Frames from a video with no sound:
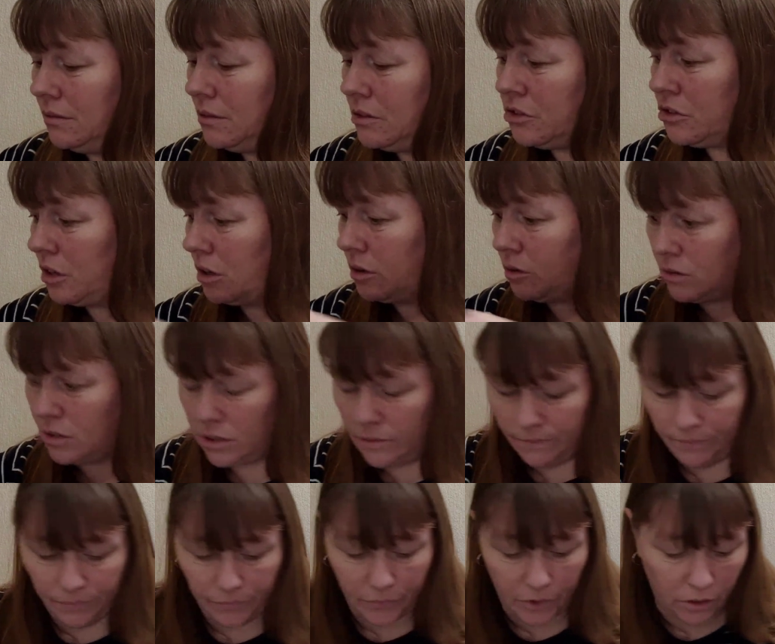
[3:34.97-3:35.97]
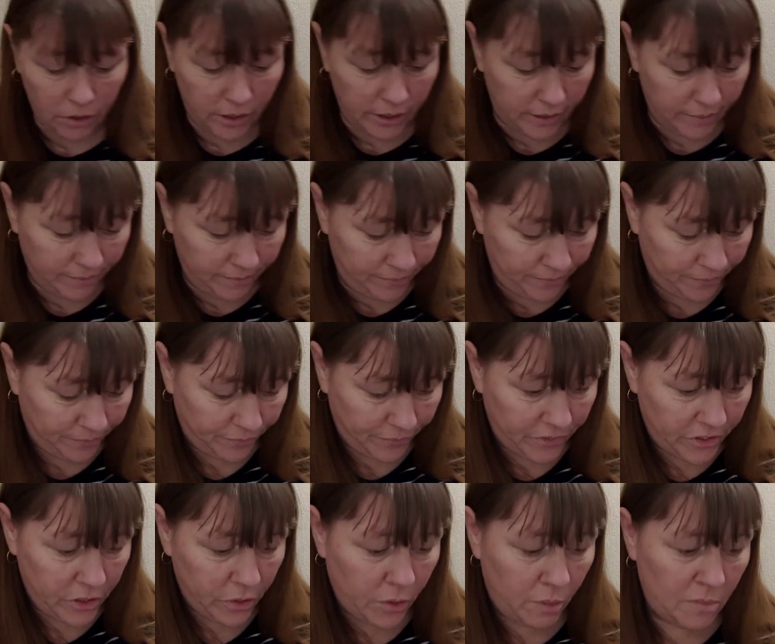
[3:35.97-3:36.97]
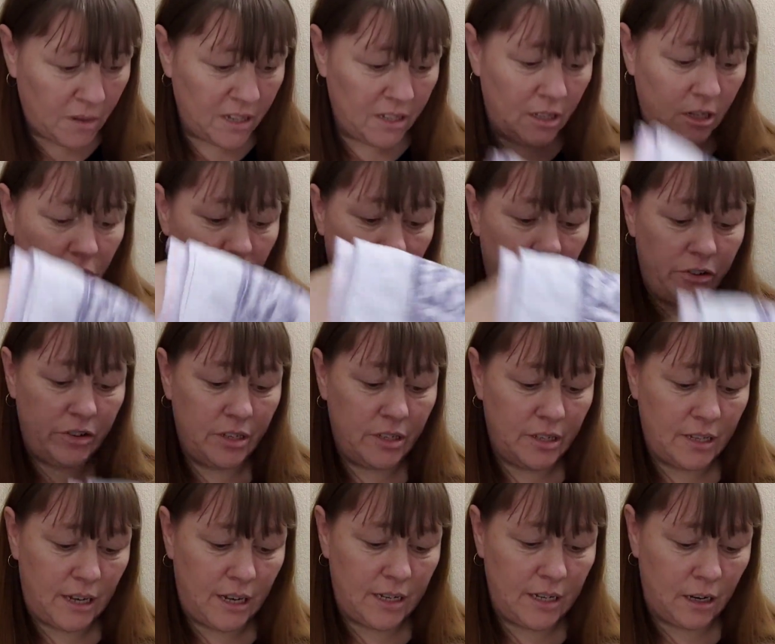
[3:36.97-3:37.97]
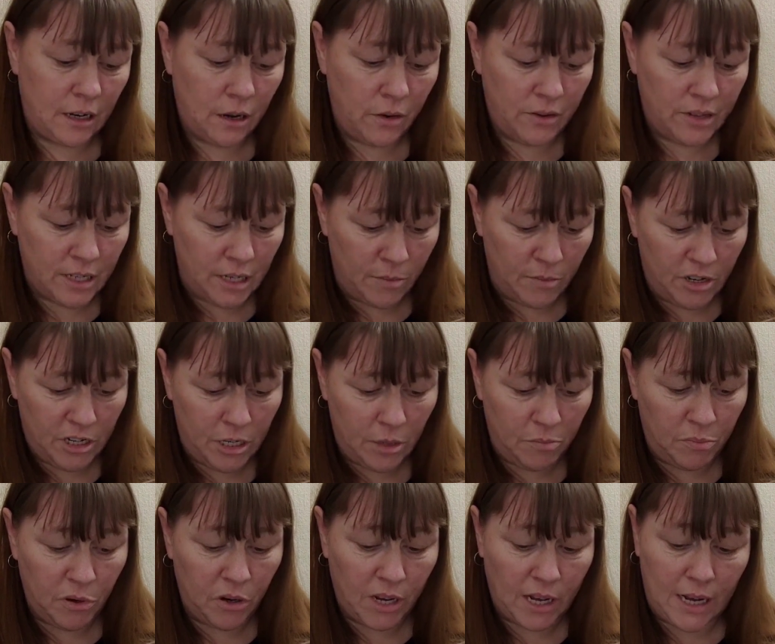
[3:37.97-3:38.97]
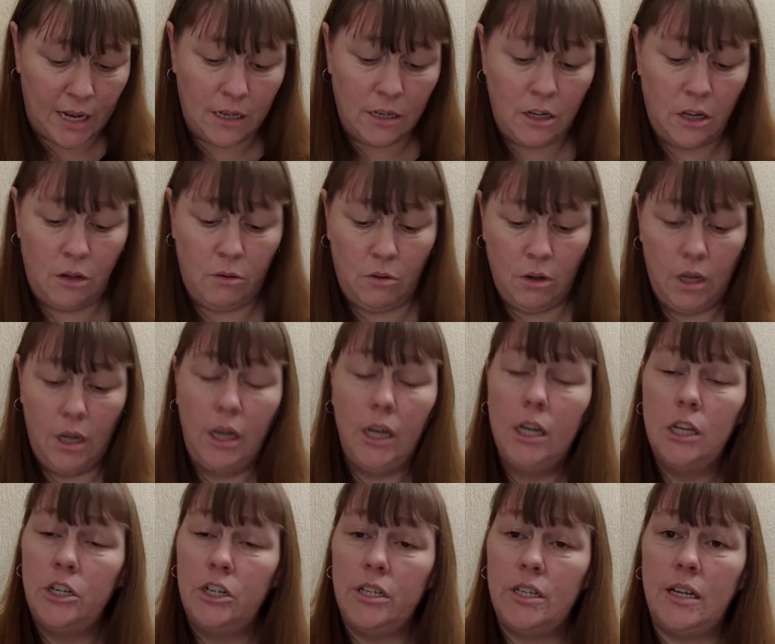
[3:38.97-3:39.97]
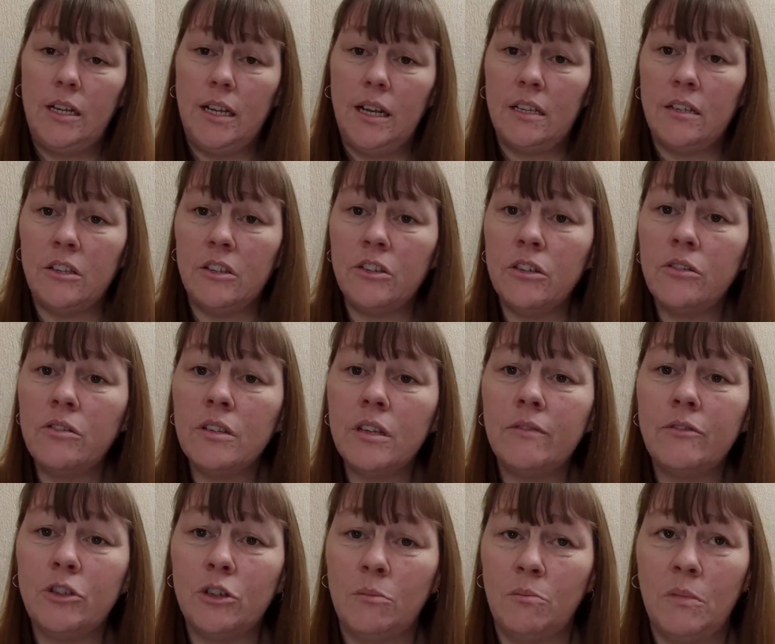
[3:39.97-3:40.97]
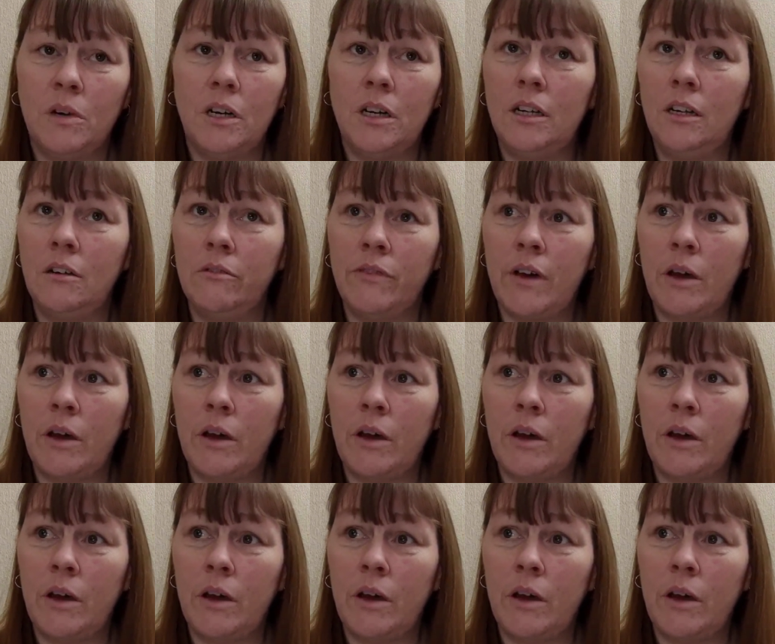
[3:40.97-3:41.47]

sold on it. So I messaged her and said, I know it's limited but can you? She said yes, as soon as I've done my